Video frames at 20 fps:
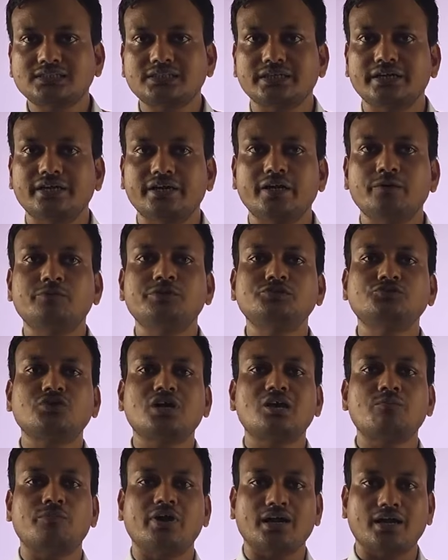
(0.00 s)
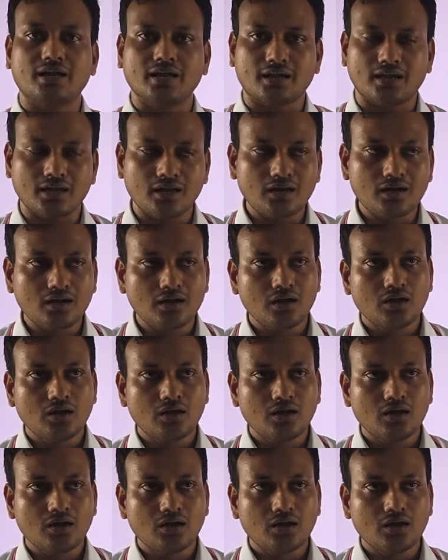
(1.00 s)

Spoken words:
individual particle